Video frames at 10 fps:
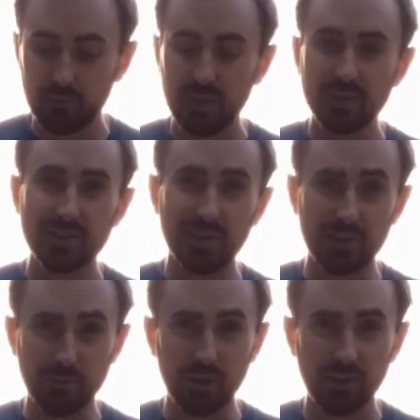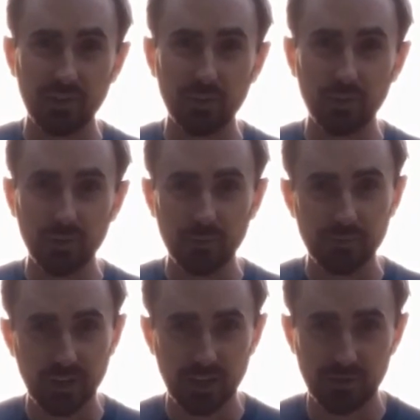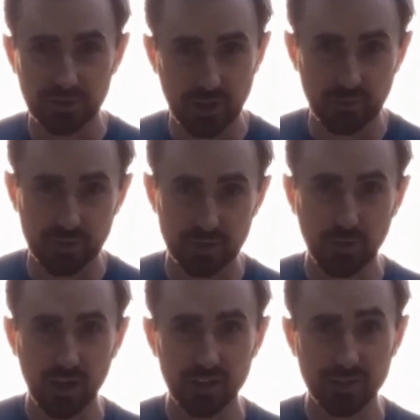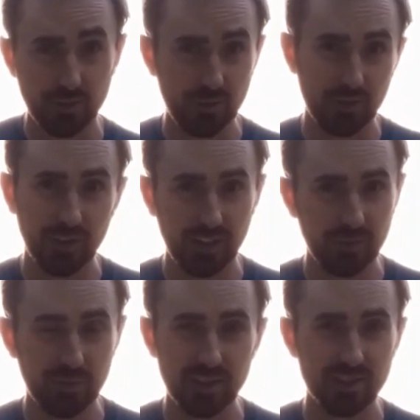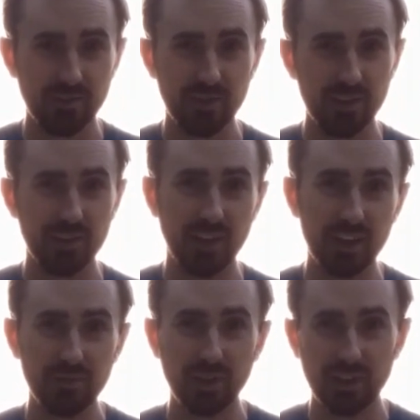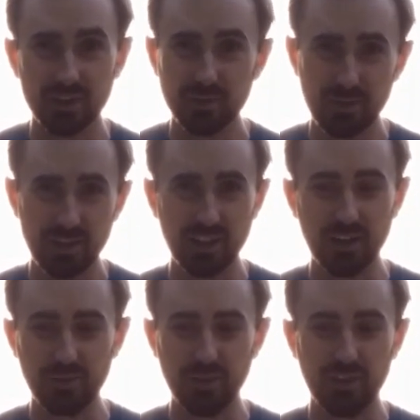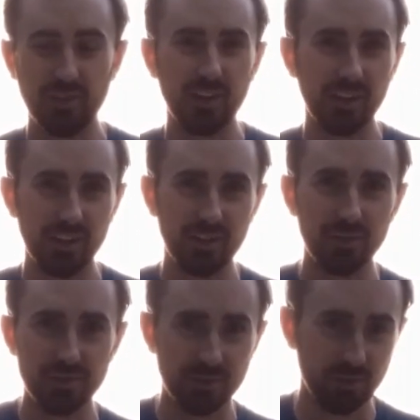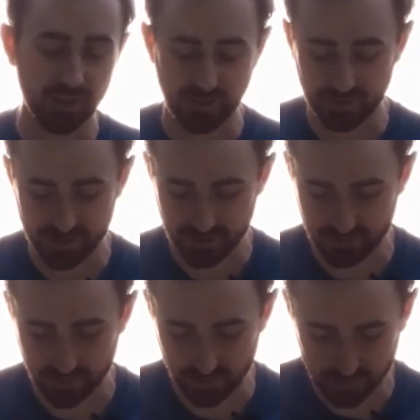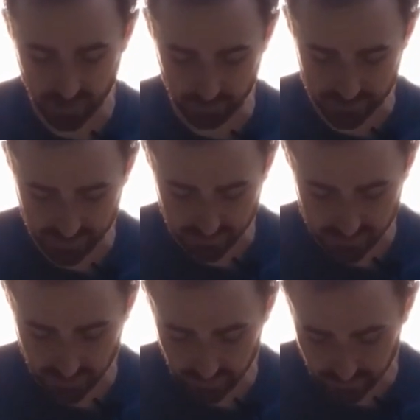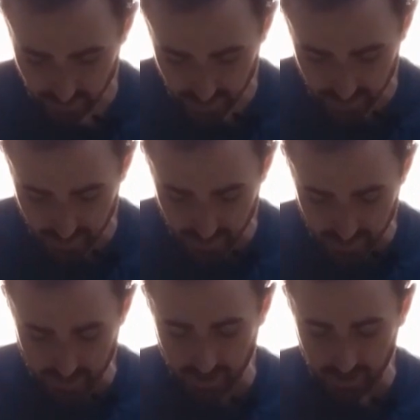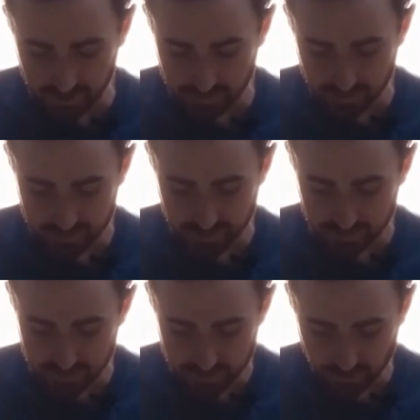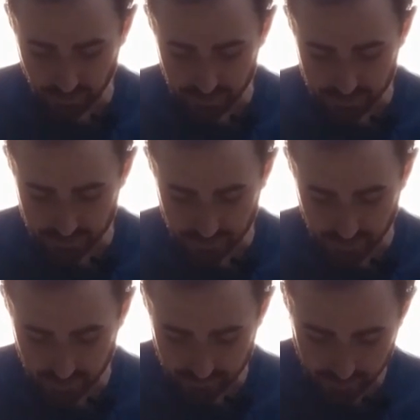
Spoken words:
pieces on your multi-tool that have sharpened spines, or like a piece of the knife on it. Just be careful that you're not going to close the blade on yourself, you know, common sense stuff. And things like this will also strike your